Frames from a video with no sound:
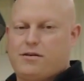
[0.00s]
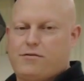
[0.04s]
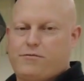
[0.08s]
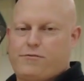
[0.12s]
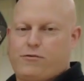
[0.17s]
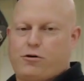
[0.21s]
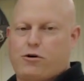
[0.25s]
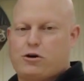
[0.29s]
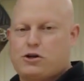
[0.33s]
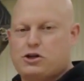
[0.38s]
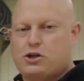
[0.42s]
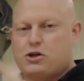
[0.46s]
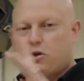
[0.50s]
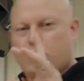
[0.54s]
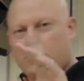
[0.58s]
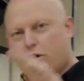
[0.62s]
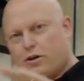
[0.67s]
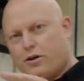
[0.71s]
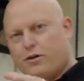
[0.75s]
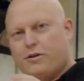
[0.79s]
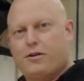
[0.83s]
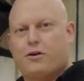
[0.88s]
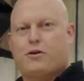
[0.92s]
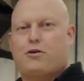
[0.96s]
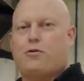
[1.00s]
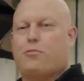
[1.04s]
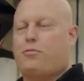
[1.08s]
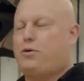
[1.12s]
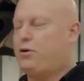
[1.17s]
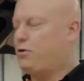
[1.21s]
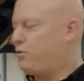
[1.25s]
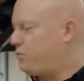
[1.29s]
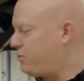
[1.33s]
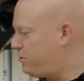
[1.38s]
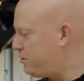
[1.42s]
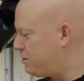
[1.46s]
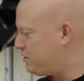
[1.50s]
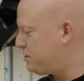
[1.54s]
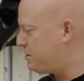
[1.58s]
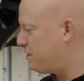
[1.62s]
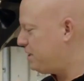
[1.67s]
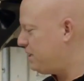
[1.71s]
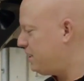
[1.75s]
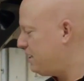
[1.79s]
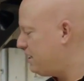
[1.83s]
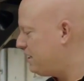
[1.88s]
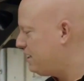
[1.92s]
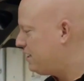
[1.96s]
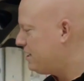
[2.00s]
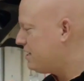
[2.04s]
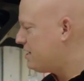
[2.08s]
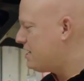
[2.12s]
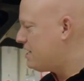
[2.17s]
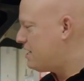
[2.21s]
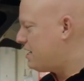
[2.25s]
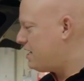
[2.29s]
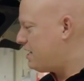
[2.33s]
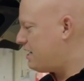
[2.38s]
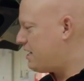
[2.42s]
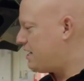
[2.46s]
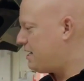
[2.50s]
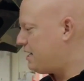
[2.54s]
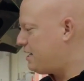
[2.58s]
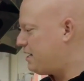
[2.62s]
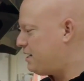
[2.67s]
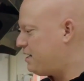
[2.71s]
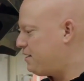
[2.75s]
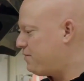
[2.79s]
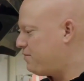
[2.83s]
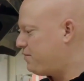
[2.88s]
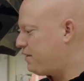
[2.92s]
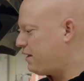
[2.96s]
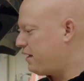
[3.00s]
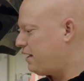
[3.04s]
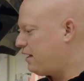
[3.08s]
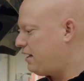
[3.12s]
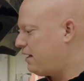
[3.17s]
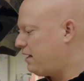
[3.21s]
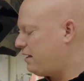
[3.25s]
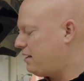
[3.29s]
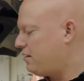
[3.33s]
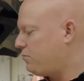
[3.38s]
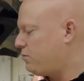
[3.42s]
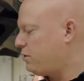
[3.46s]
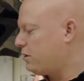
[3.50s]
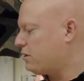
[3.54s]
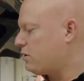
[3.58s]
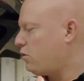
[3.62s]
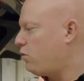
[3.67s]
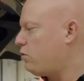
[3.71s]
virtual on the computers. And it will